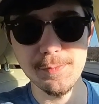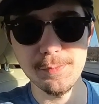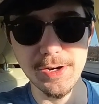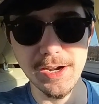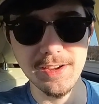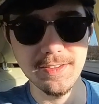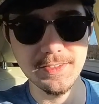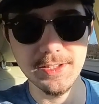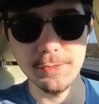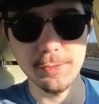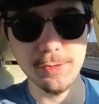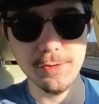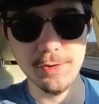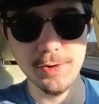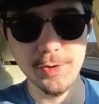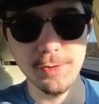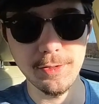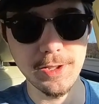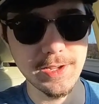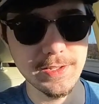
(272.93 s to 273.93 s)
I'm probably going to
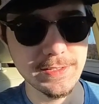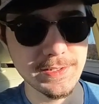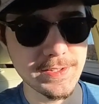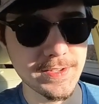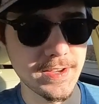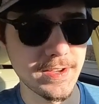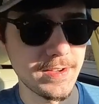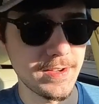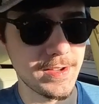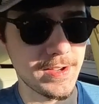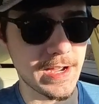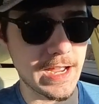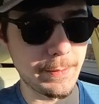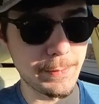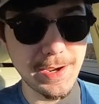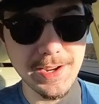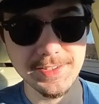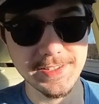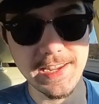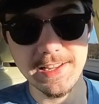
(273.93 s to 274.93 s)
order a new lens. I
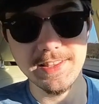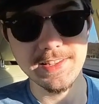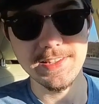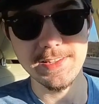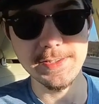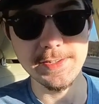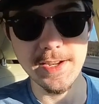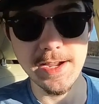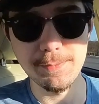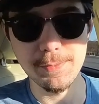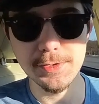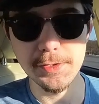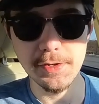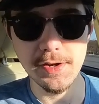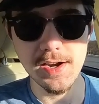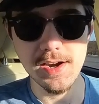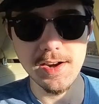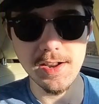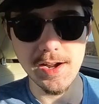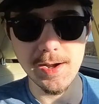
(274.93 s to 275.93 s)
might take this as an
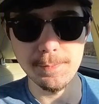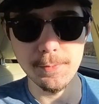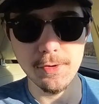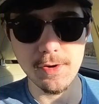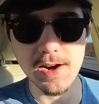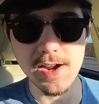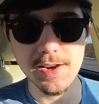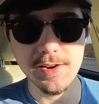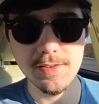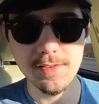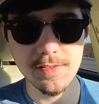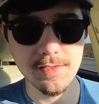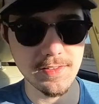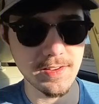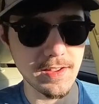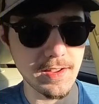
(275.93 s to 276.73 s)
opportunity to upgrade.